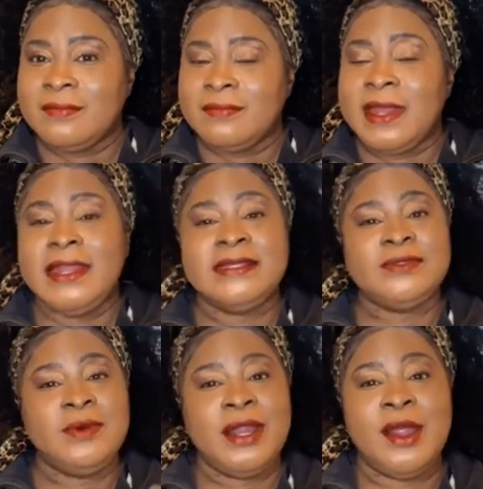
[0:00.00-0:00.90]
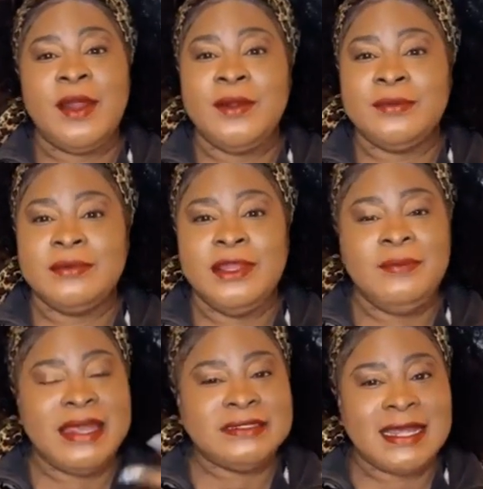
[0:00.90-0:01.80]
And it's going to hurt. You
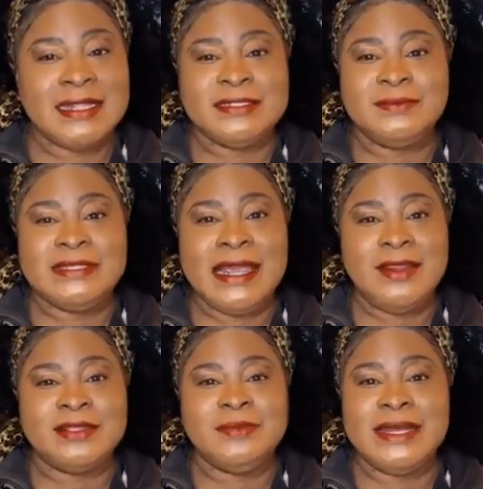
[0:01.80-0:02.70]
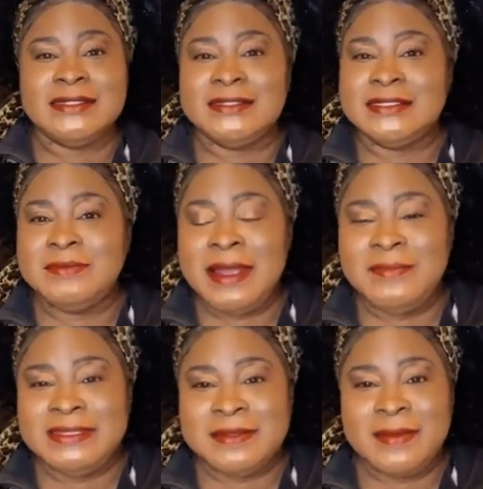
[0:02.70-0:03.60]
may shed some tears because this may be
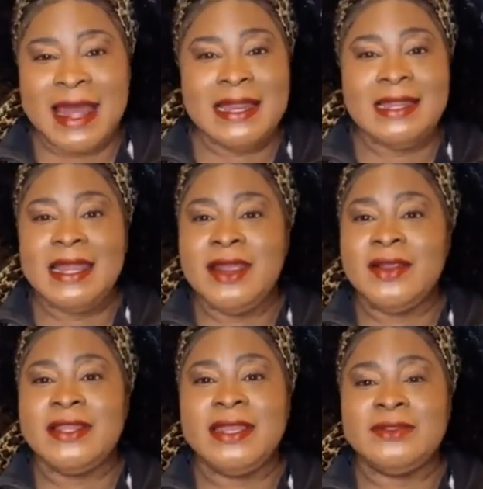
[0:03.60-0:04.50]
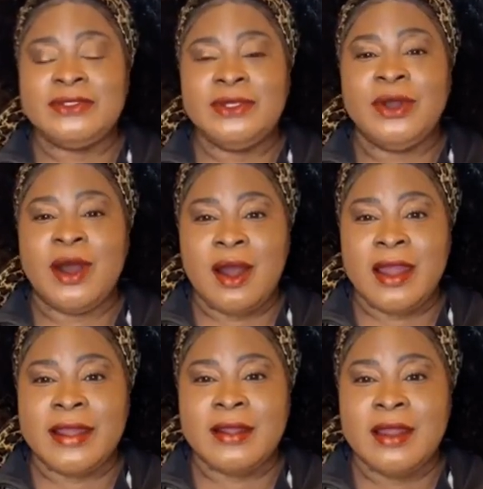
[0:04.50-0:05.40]
somebody near and dear to your
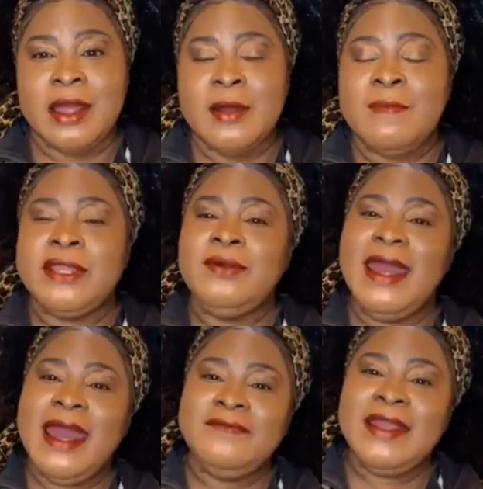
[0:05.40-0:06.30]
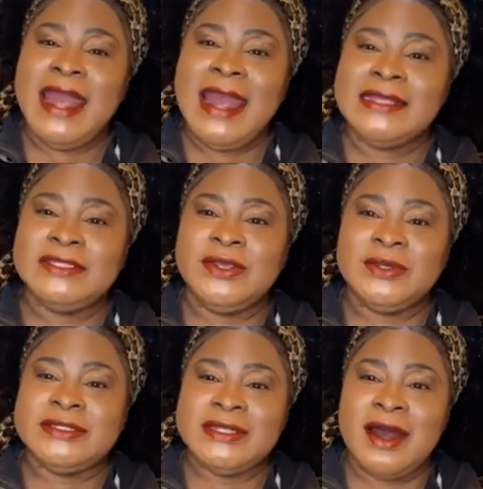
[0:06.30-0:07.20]
heart. But you have to ask
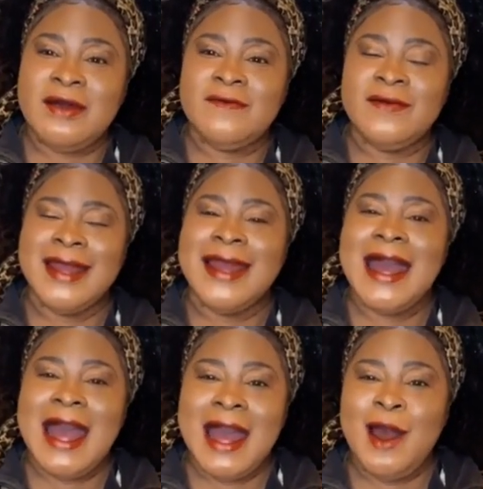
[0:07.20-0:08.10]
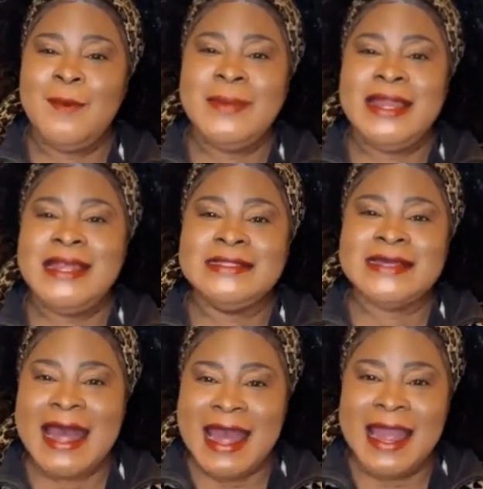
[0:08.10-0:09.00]
yourself, how many
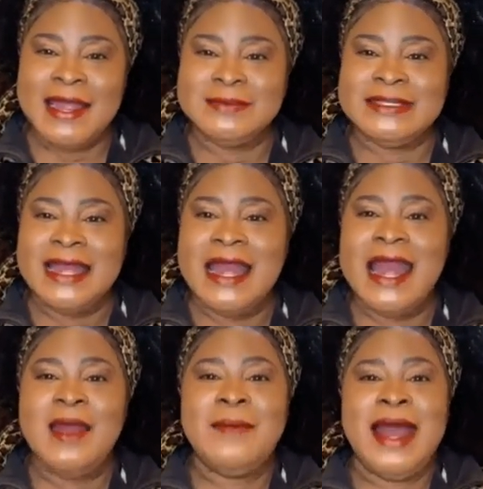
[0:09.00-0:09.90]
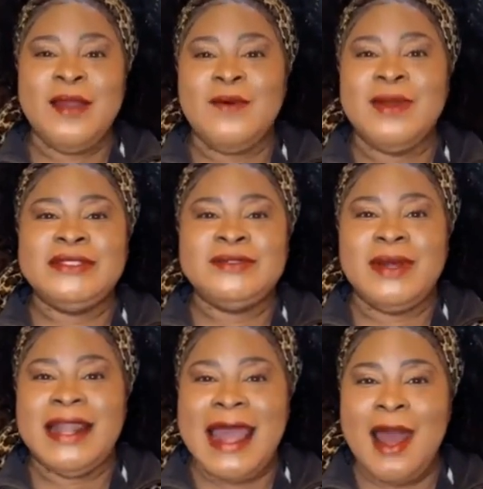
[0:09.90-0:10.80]
times am I going to
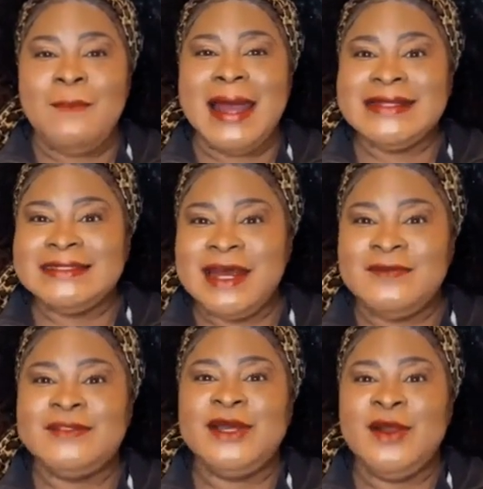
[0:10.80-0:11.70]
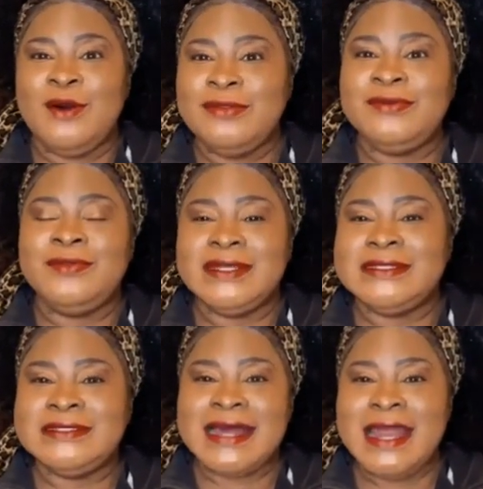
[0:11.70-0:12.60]
allow myself to go through this
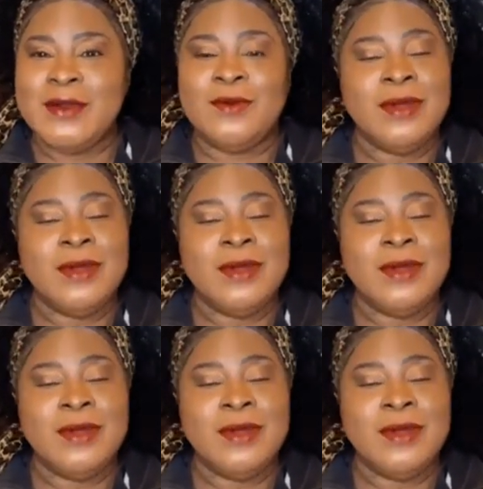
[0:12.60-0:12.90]
cycle?